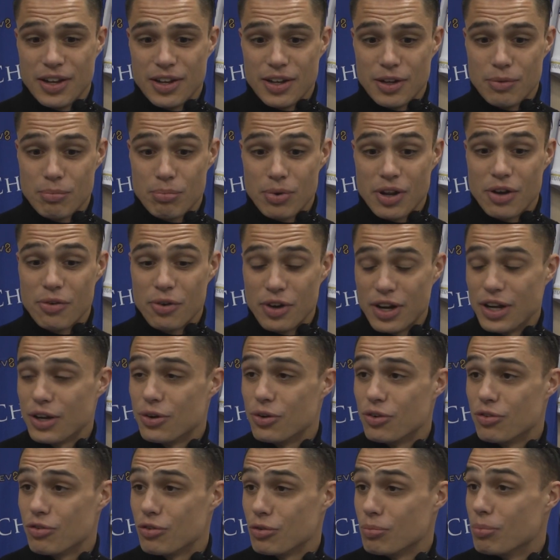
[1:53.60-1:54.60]
uh, play really
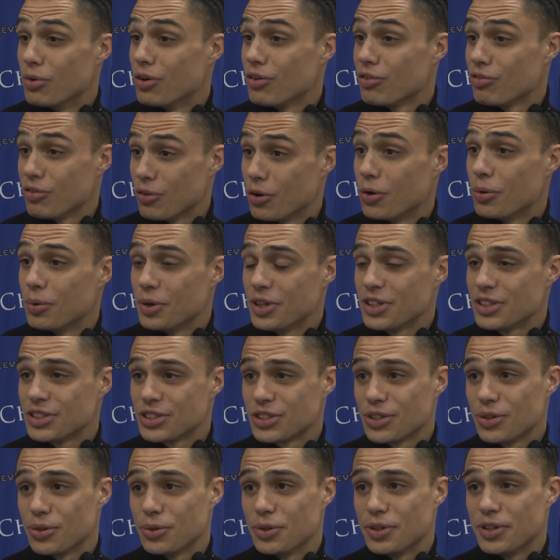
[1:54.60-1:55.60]
good football forward.
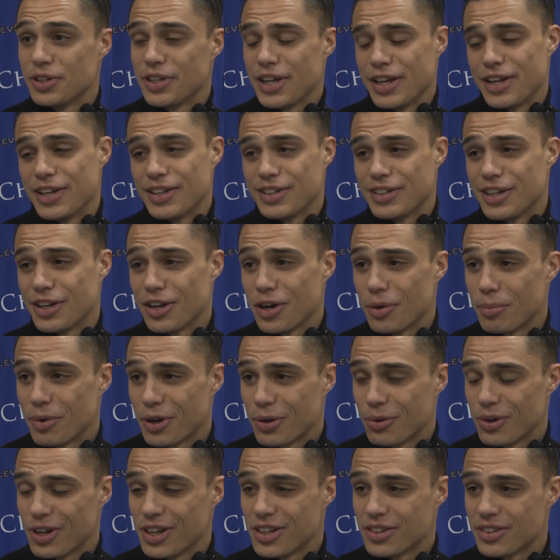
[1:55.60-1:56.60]
So uh, yeah, that are
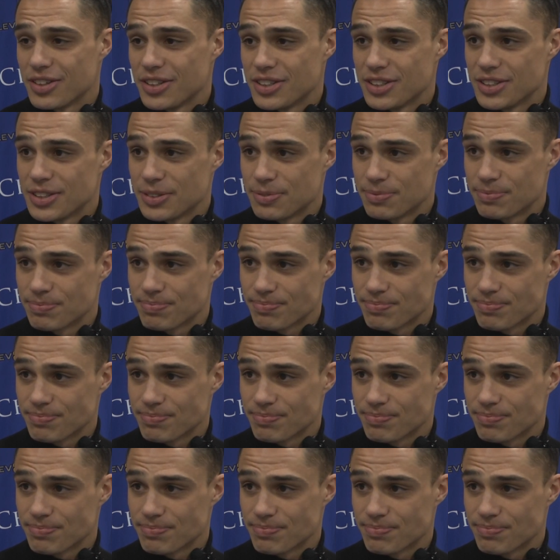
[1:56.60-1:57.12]
my qualities.